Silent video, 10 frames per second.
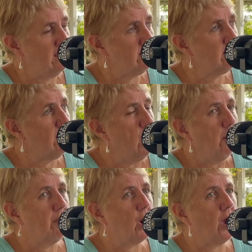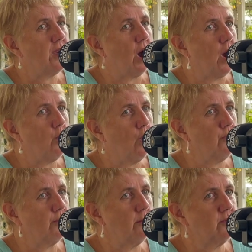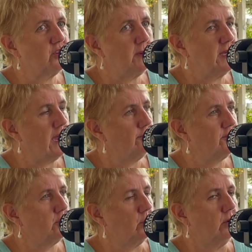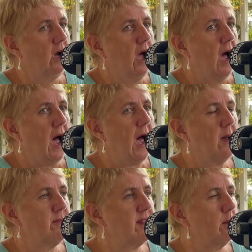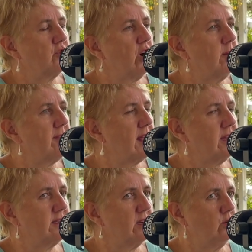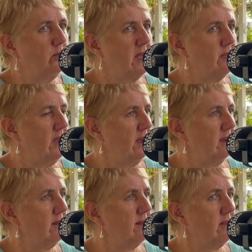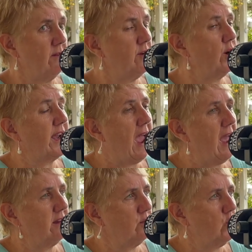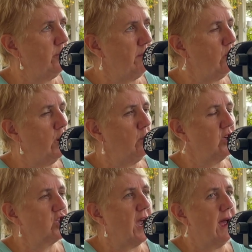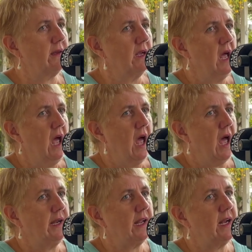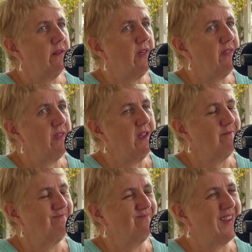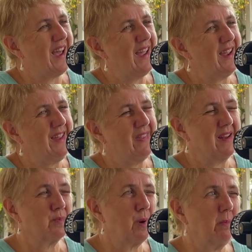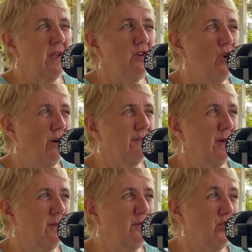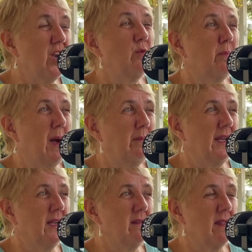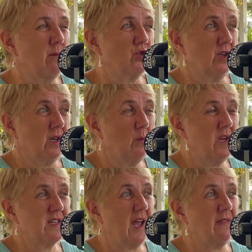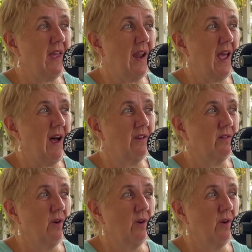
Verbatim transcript: Yes, but I, I want them to be comfortable. Um, sometimes they tell me things, they're very candid with me when we chat, and later they think, hey, that's probably not for general public consumption, can right. we take that out?